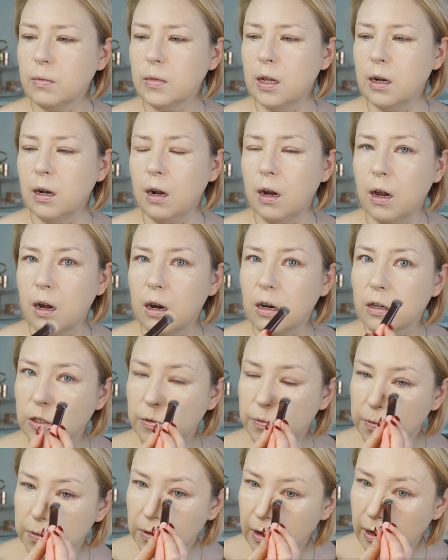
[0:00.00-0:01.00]
large
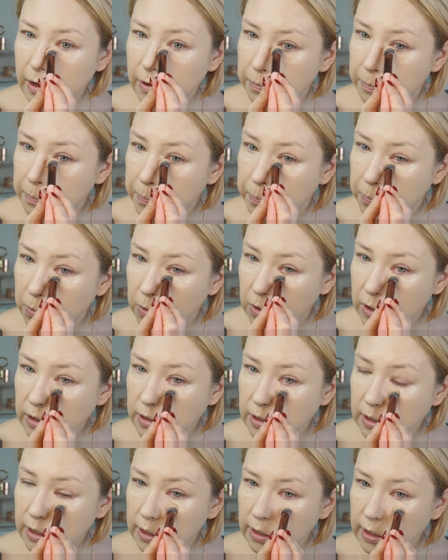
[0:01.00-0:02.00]
fluff
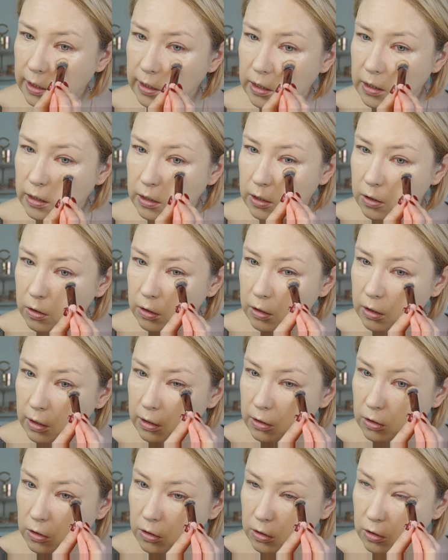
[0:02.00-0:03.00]
brush, and it's
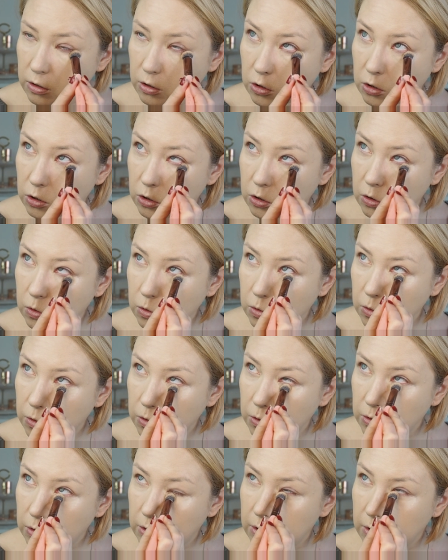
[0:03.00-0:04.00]
so
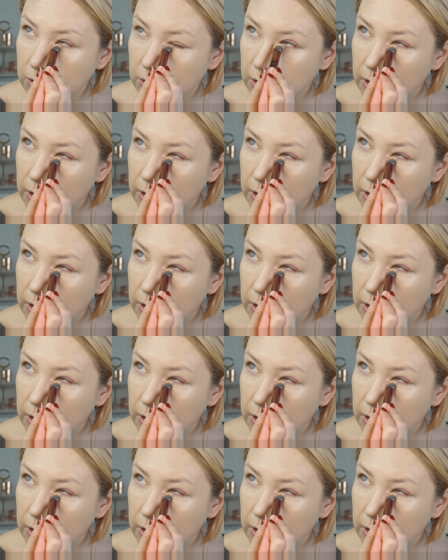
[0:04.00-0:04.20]
good